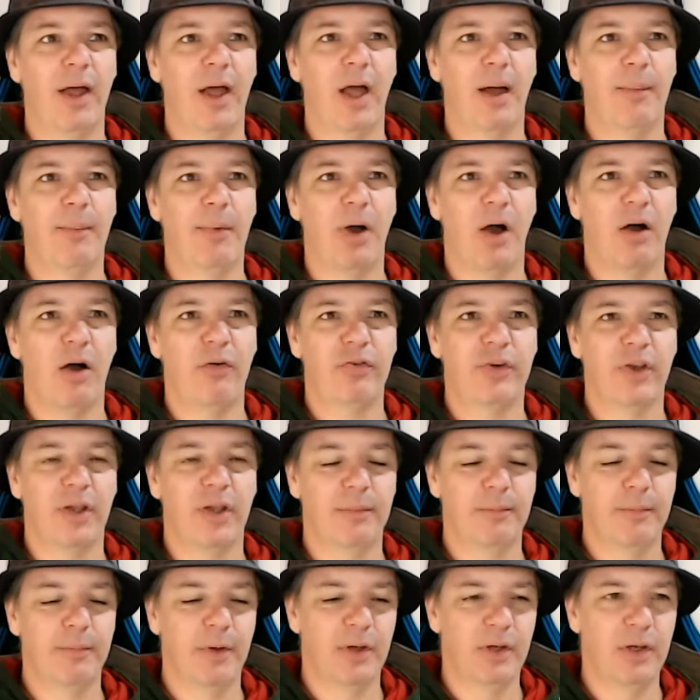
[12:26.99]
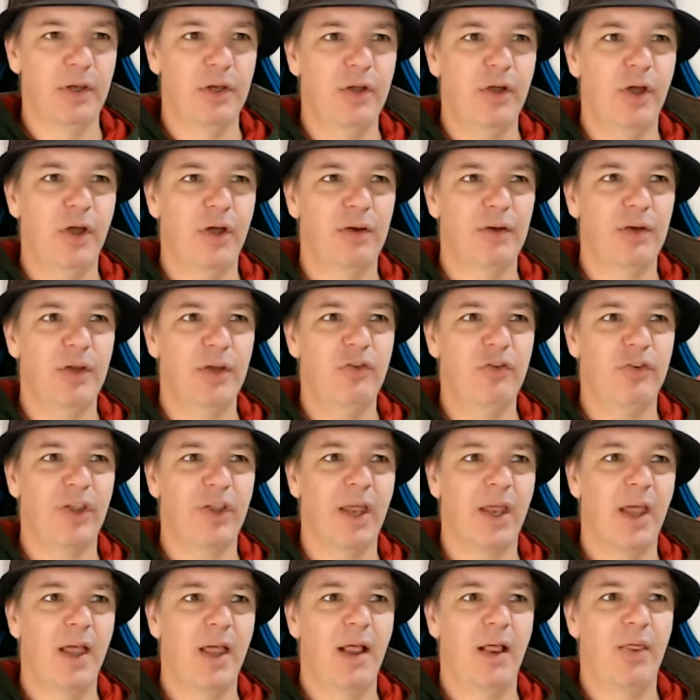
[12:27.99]
after
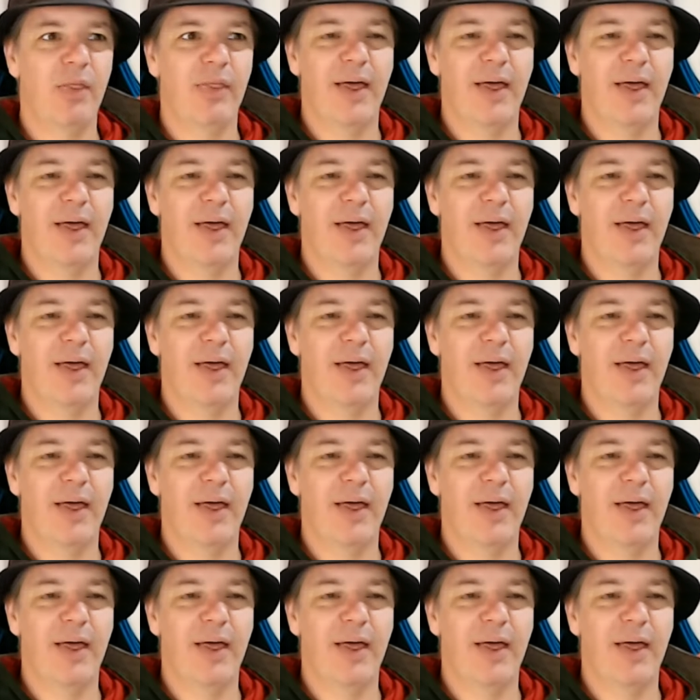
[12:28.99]
losing